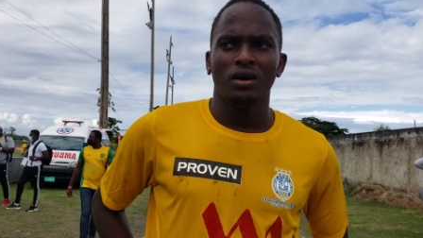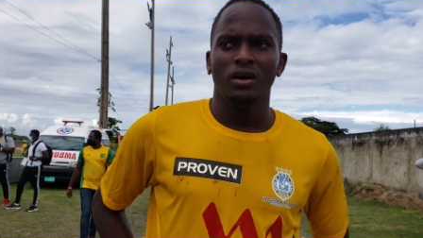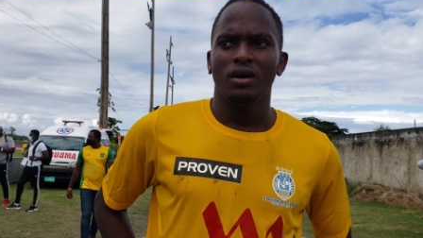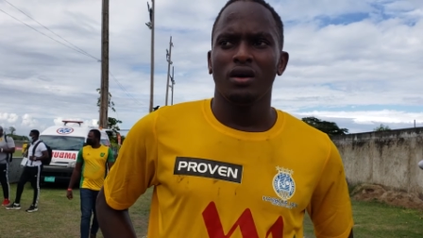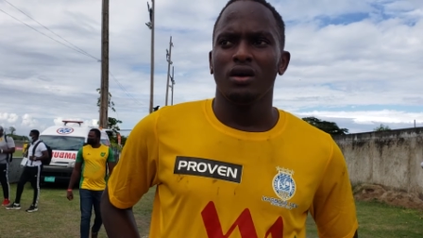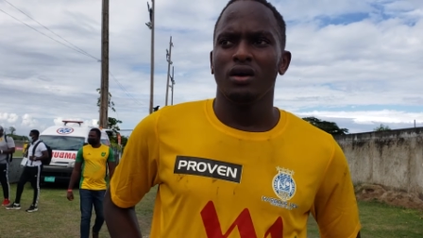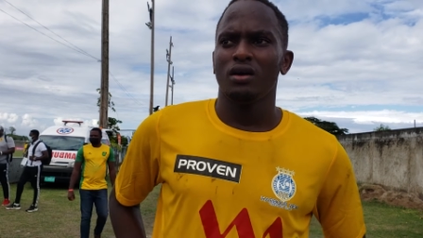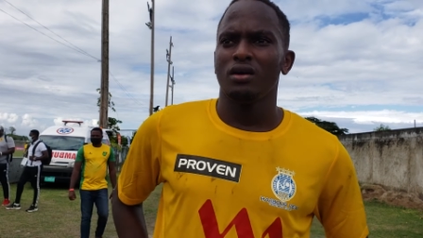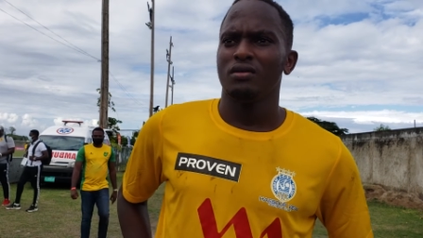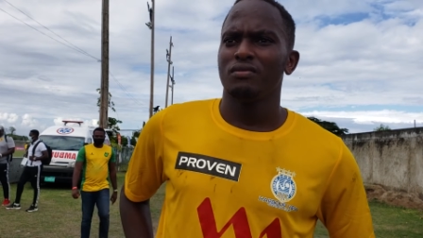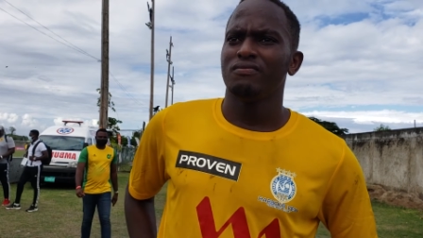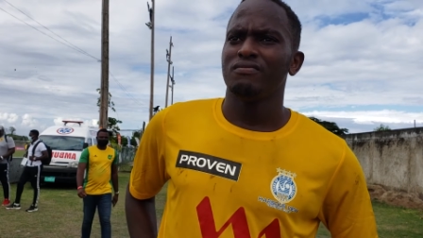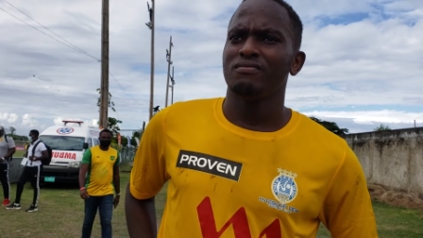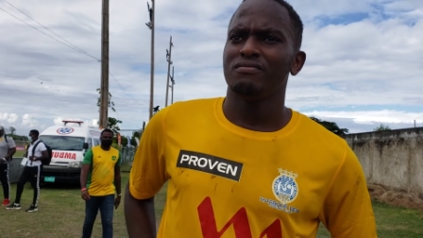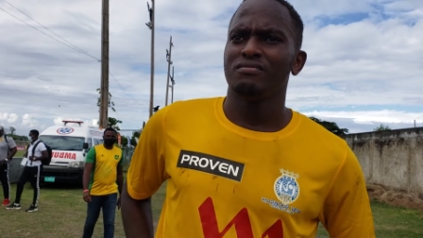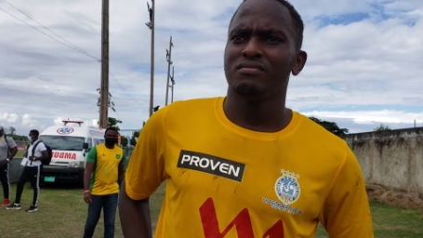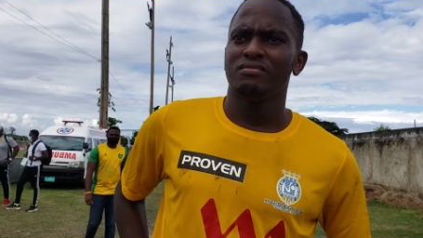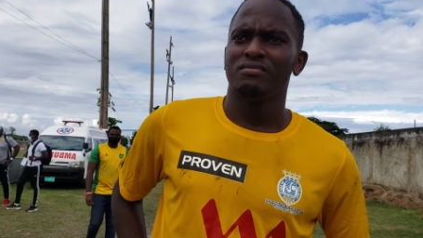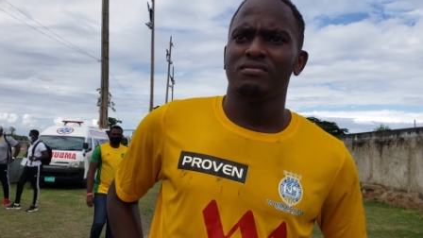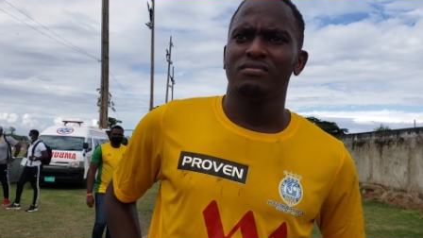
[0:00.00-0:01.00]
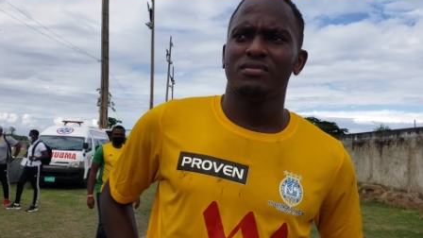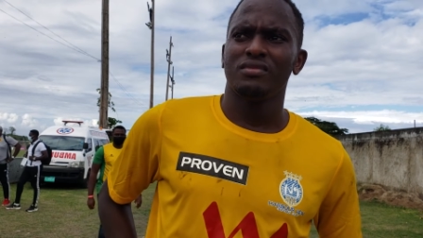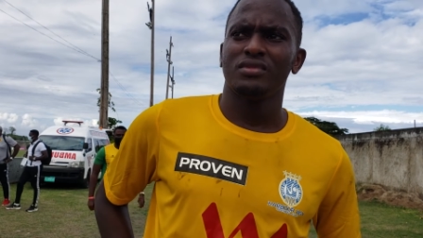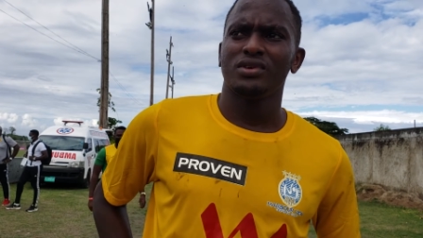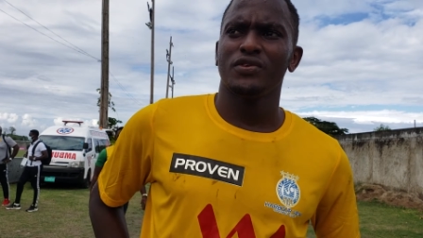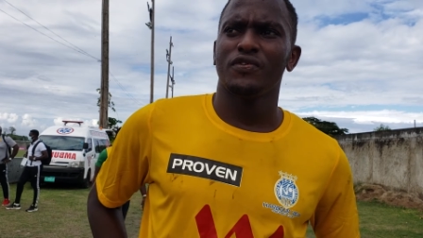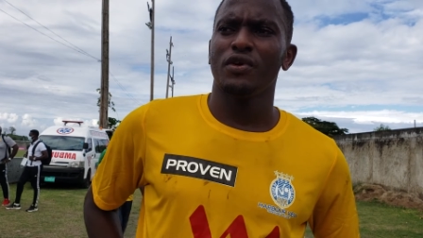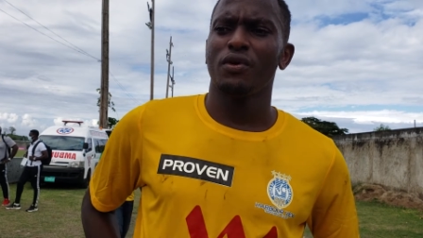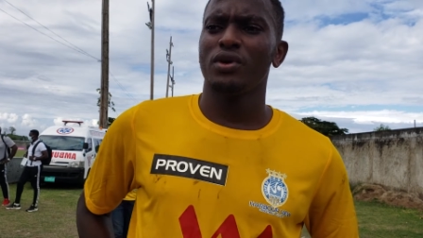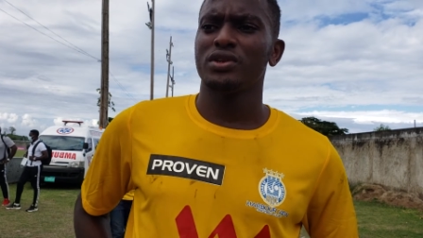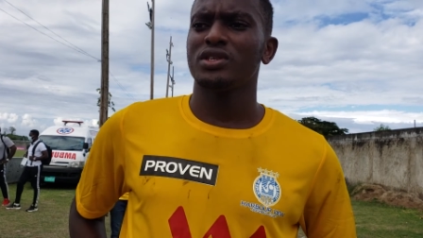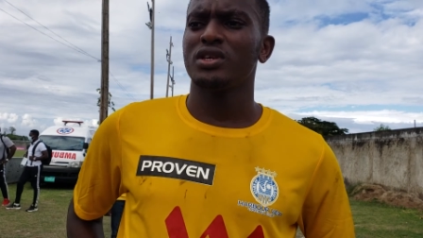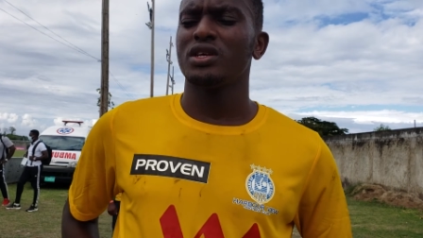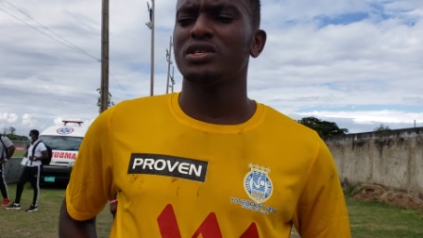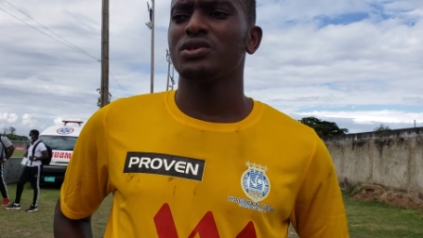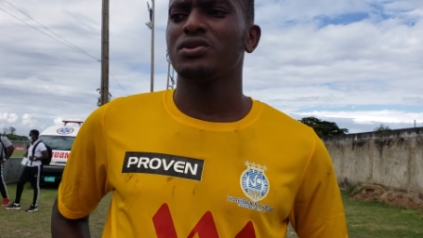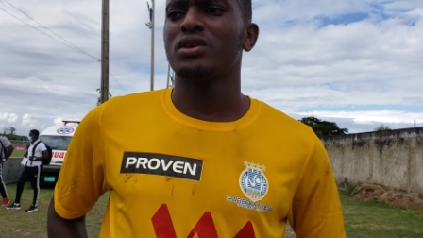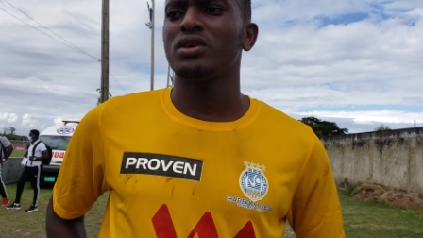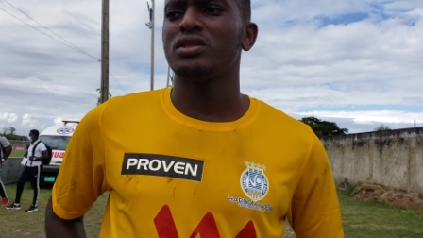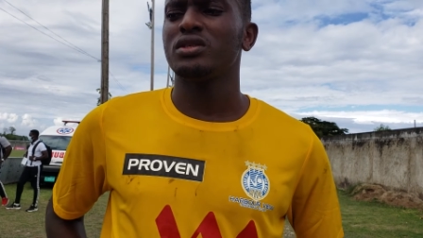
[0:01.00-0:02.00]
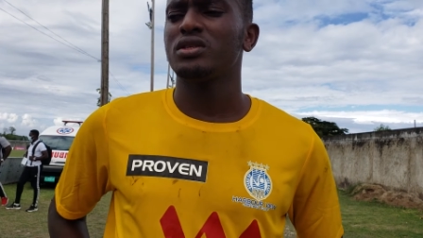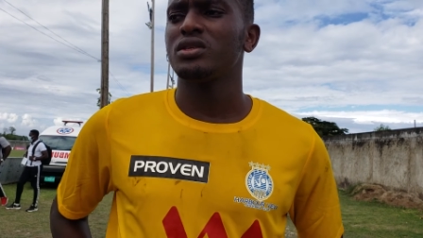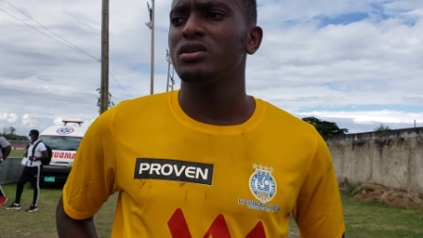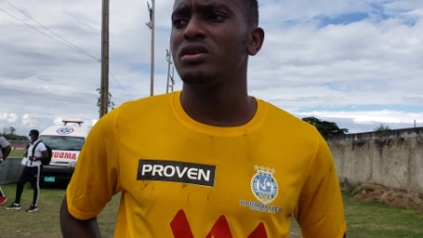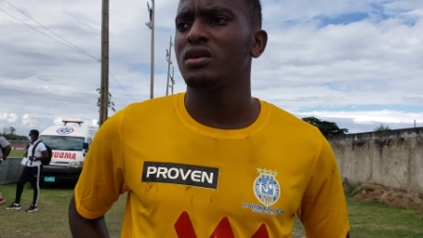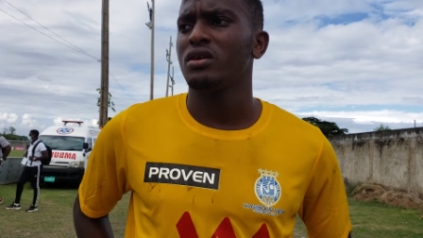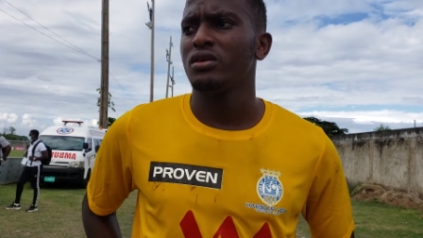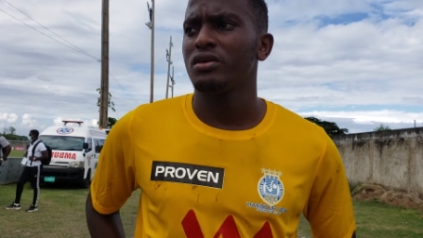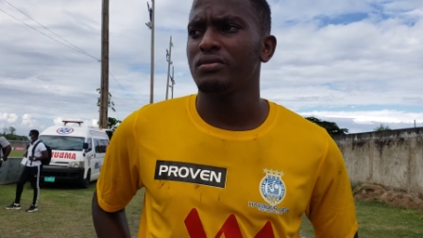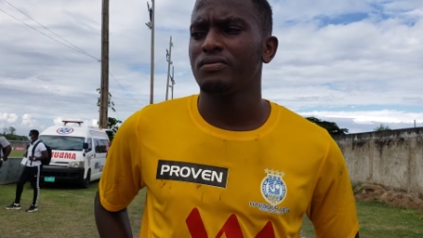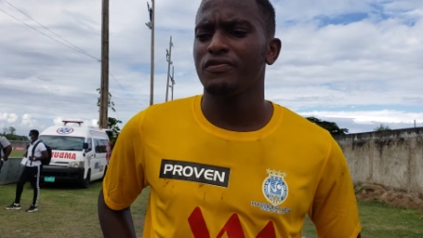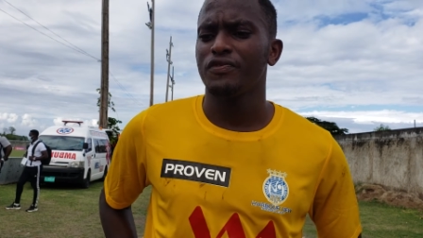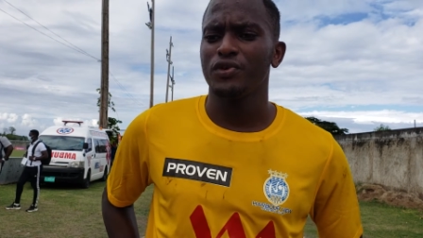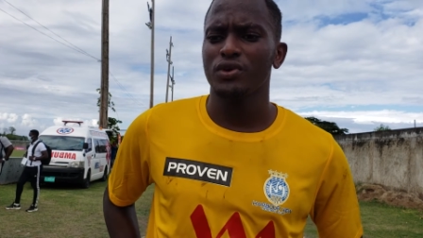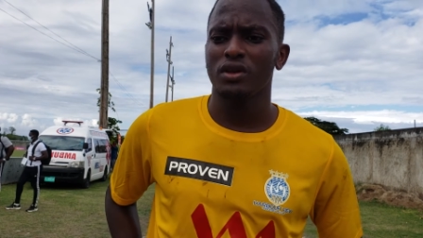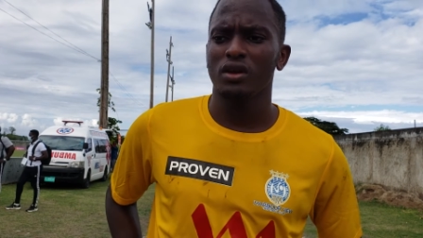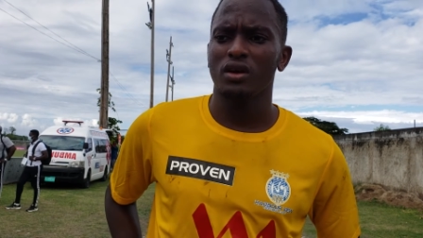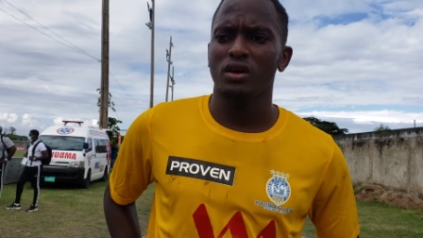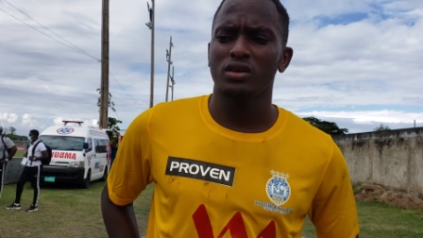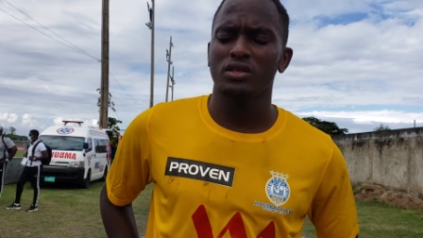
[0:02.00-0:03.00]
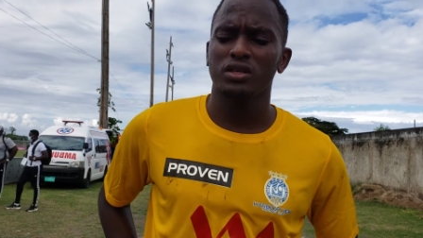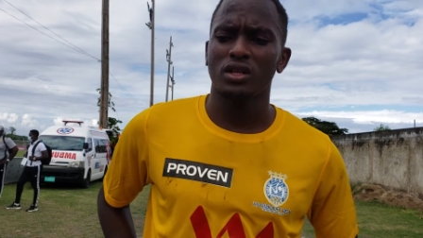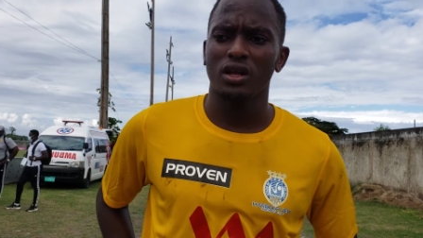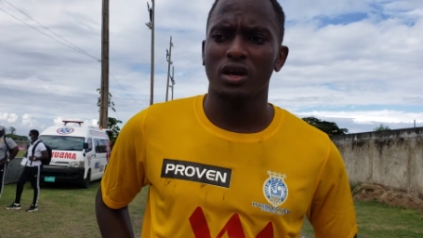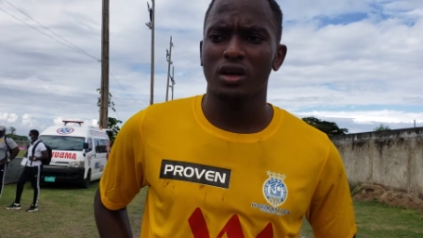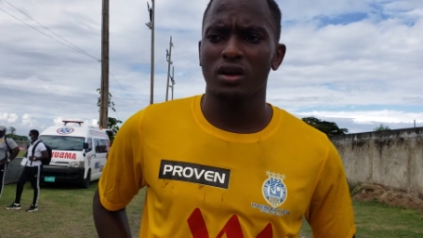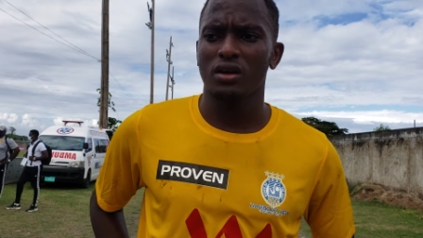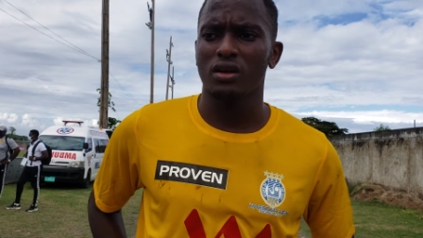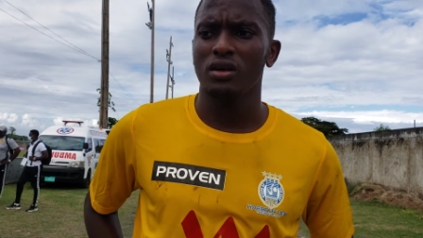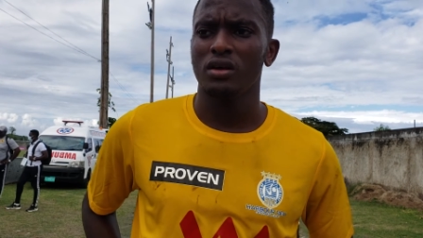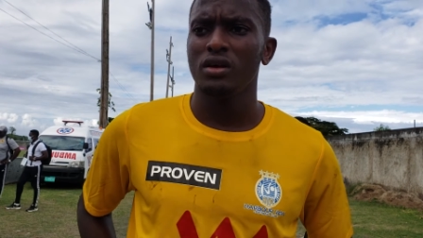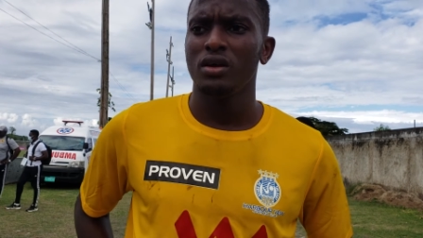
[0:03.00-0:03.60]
Um, if you're watching, as you can see, um, for the last like